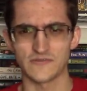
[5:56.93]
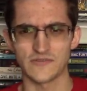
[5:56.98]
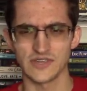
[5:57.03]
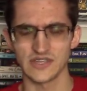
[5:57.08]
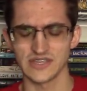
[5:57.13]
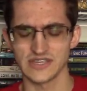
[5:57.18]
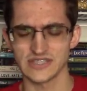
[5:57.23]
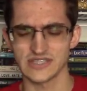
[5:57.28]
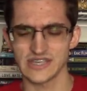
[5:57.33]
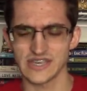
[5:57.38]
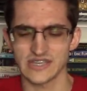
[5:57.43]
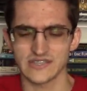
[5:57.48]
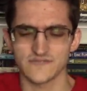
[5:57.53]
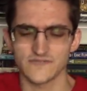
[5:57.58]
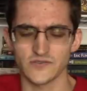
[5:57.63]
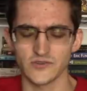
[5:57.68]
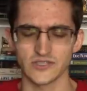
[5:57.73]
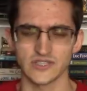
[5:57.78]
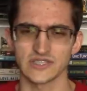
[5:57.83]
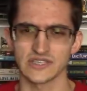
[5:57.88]
feelings he has
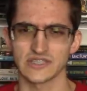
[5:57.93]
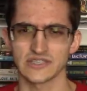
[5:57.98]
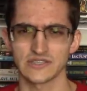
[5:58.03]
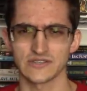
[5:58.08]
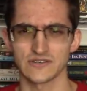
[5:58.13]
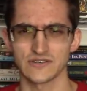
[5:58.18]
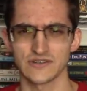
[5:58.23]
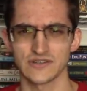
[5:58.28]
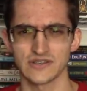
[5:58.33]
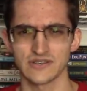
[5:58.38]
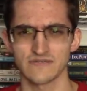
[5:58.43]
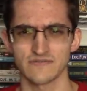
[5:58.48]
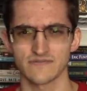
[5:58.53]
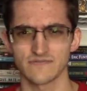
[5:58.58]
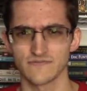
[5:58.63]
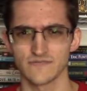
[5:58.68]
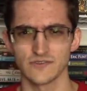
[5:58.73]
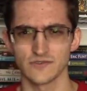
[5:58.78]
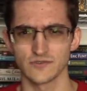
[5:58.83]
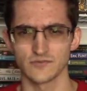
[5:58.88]
for his sister and he
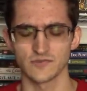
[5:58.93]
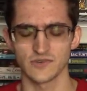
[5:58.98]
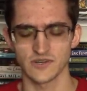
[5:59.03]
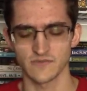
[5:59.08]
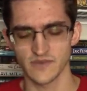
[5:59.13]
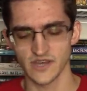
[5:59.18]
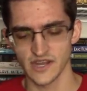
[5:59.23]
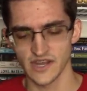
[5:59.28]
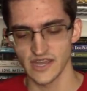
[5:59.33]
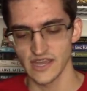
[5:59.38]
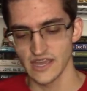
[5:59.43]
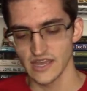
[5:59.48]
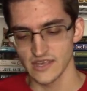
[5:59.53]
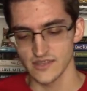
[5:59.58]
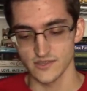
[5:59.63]
feels weird about it.